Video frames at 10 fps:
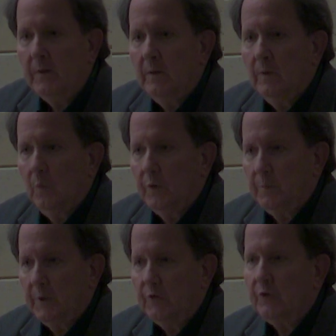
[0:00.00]

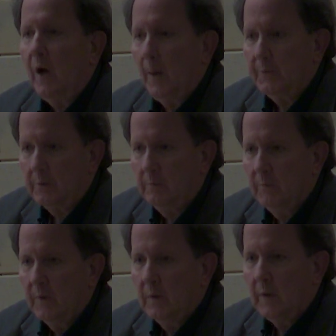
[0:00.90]
would be stopped.
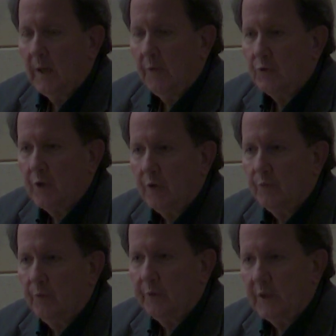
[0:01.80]
And the judge
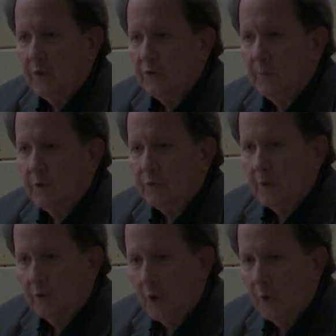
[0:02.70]
ruled against him and
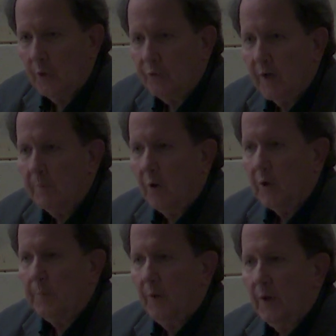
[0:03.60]
said, no, a
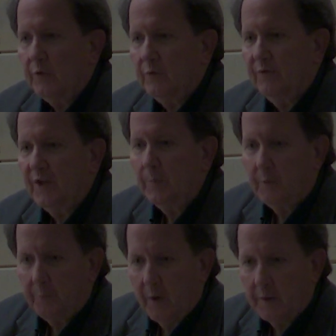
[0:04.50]
trademark applies to
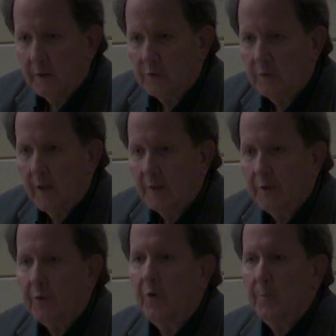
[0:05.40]
vendable products, not
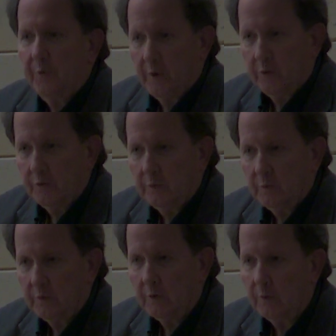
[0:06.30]
literary productions.
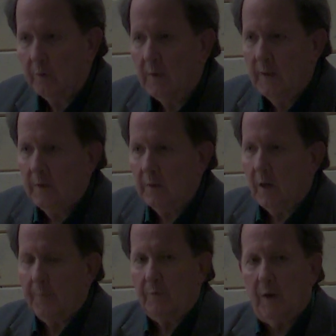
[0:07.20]
So
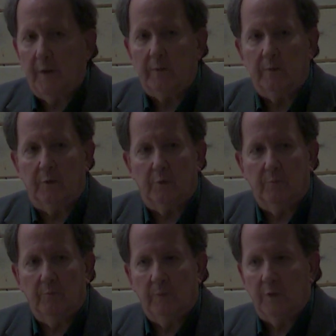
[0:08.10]
copyright
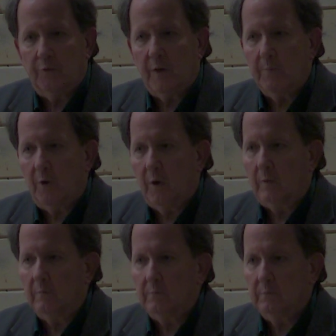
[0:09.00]
and trademark,
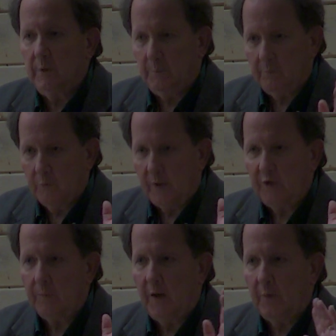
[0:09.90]
in
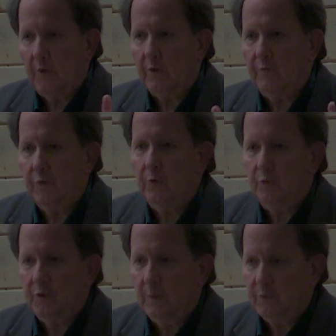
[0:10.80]
Twain's mind, were
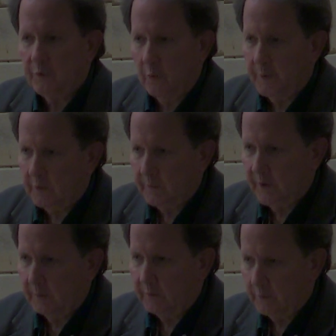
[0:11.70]
confused. He was hoping to be
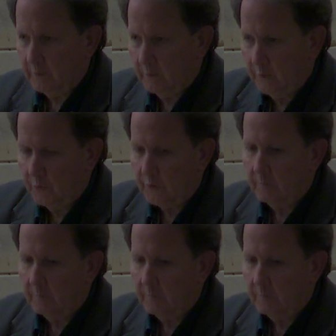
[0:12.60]
able to use it.